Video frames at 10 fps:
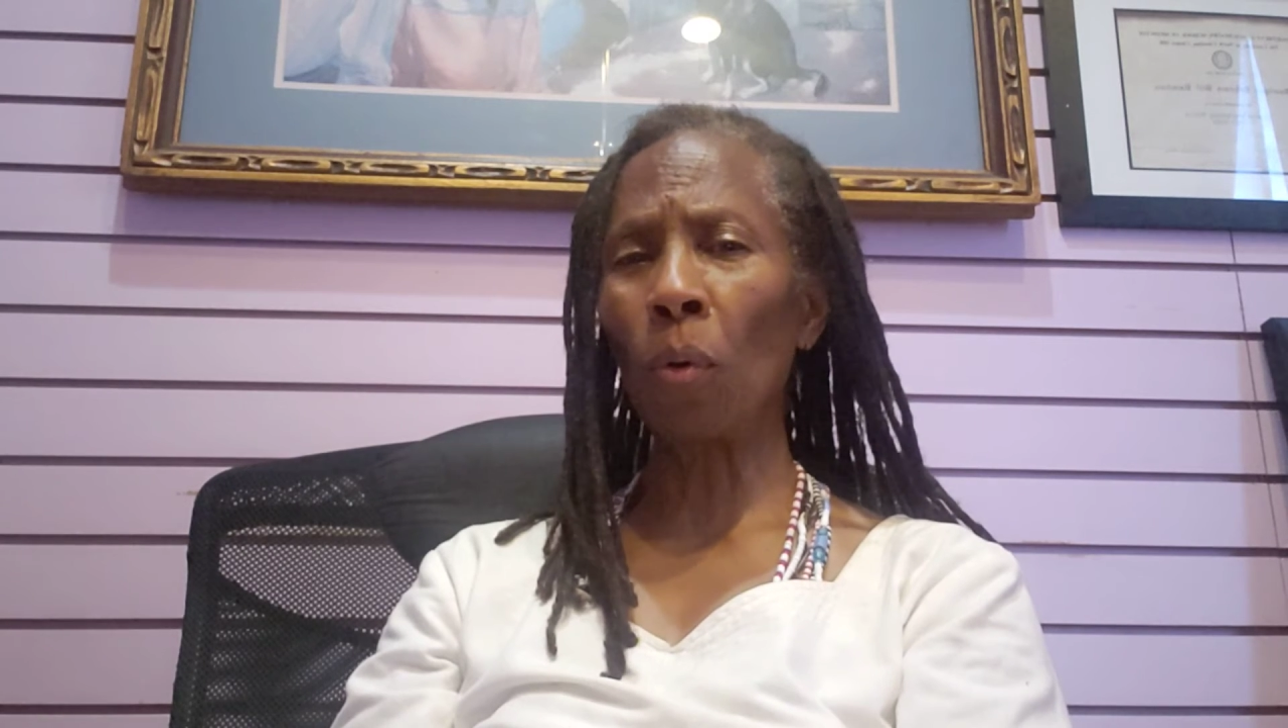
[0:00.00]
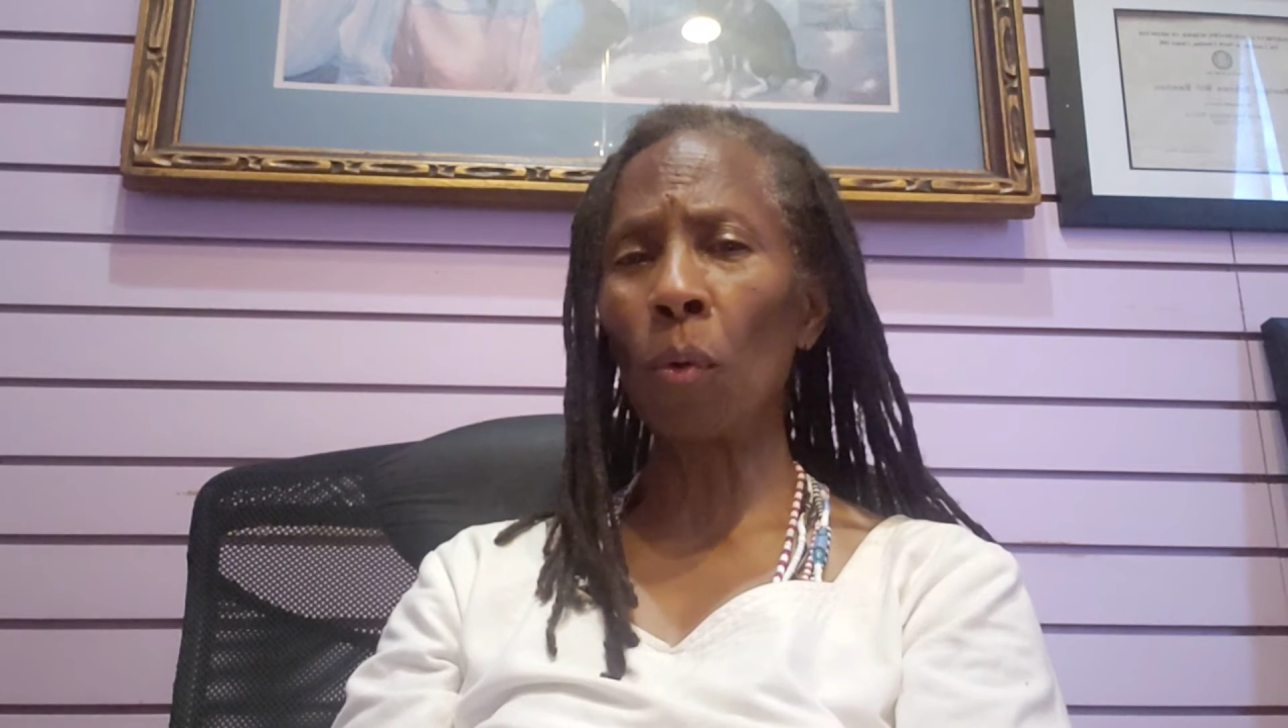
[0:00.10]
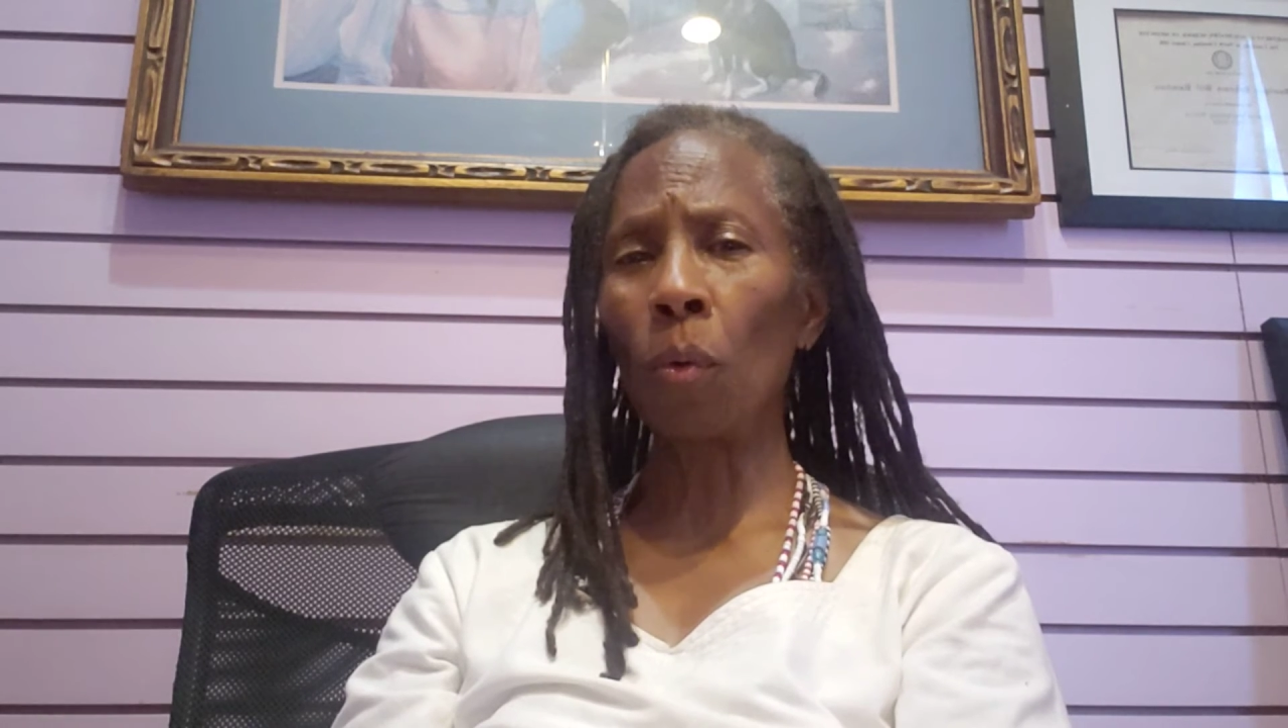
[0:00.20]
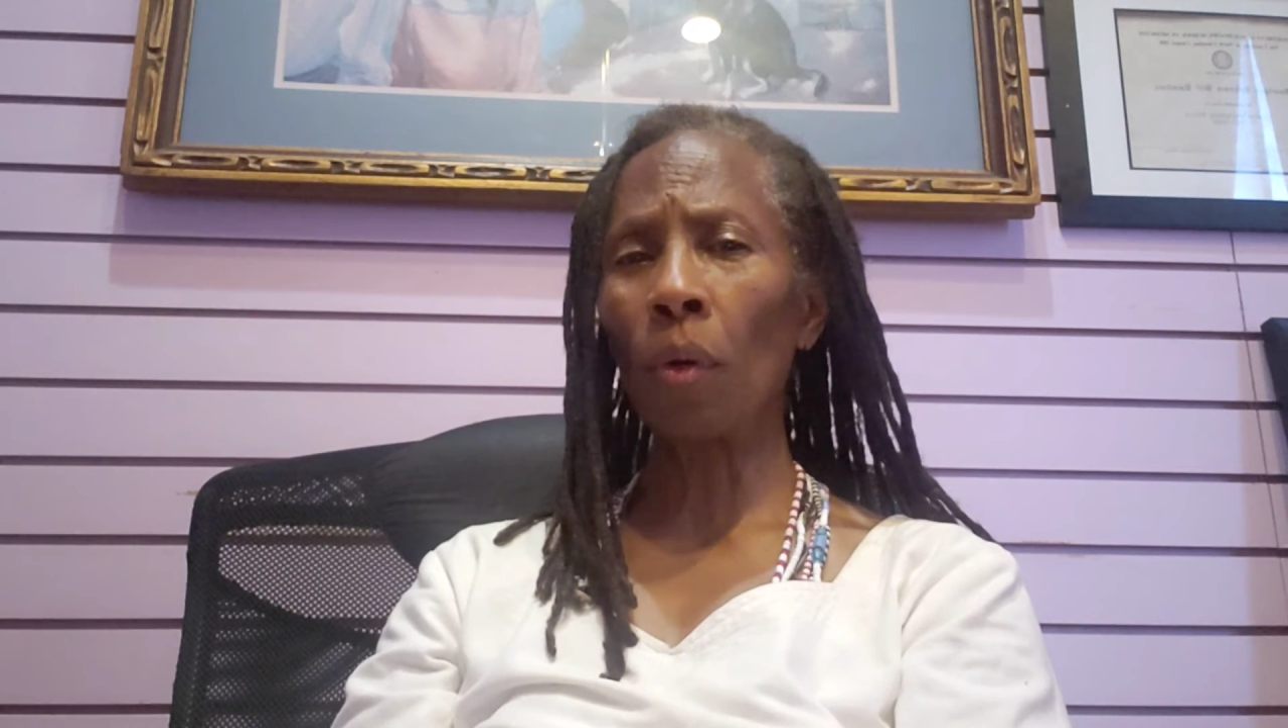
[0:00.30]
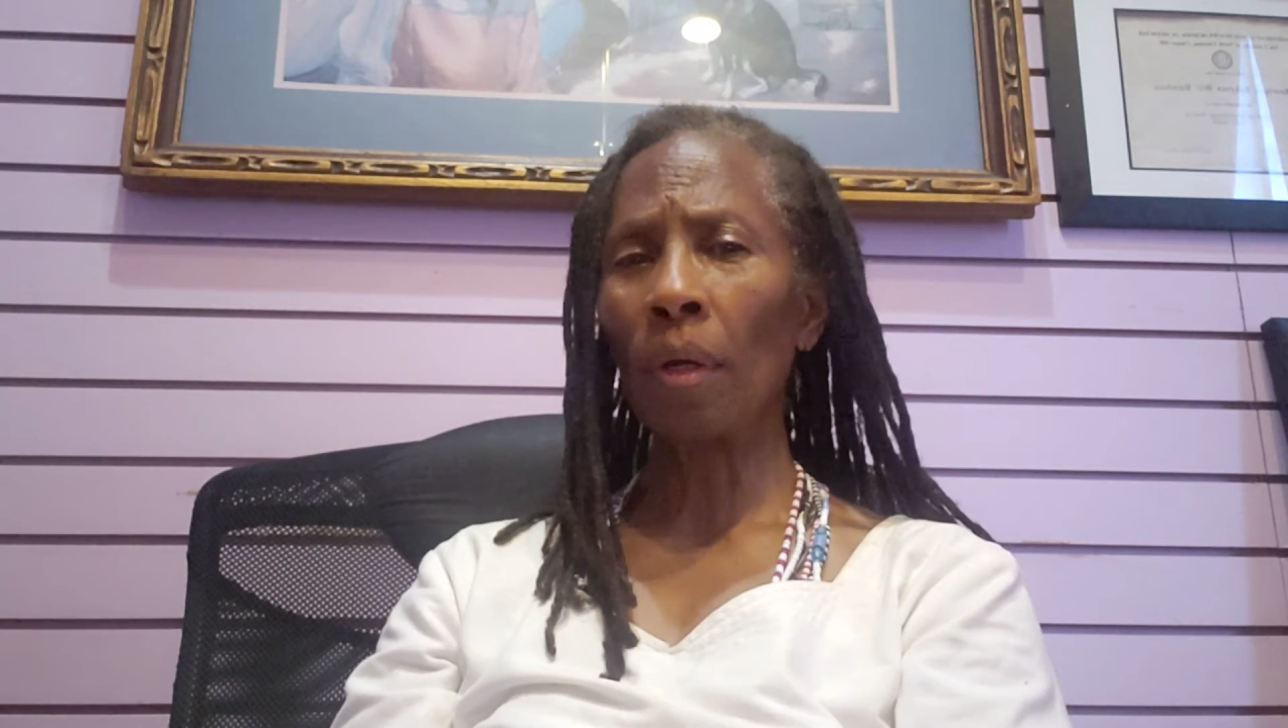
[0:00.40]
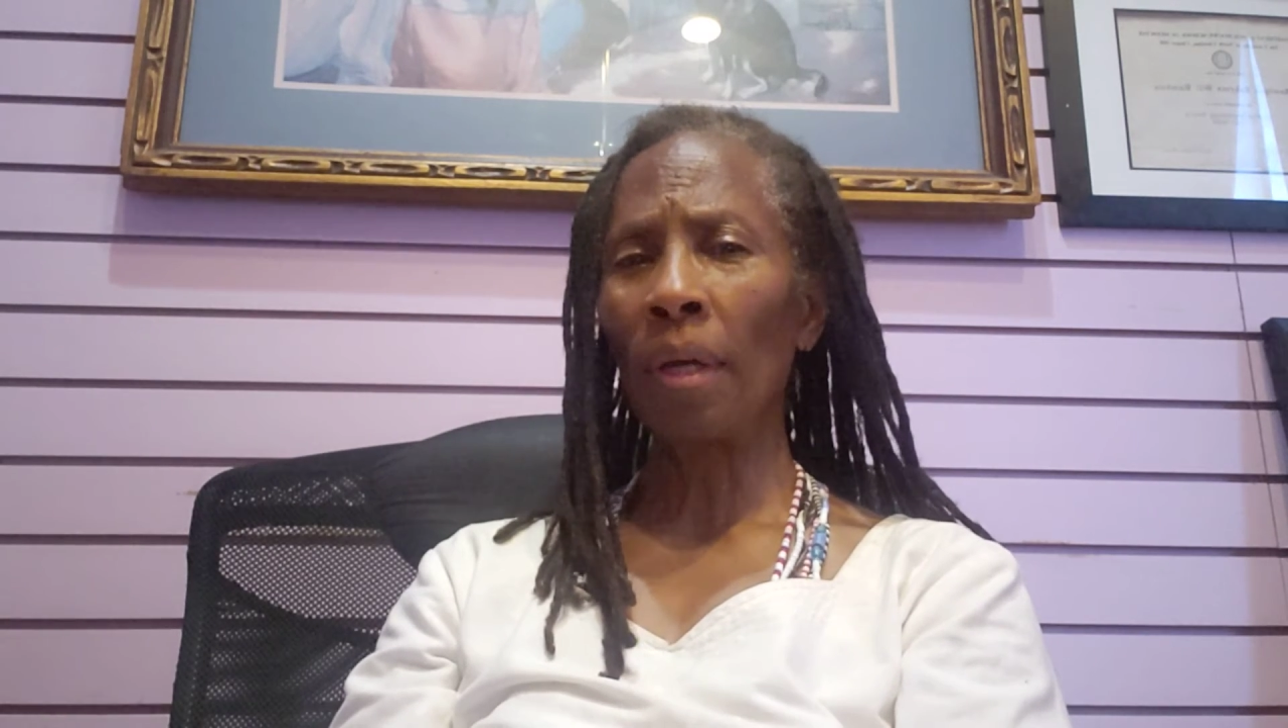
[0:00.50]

who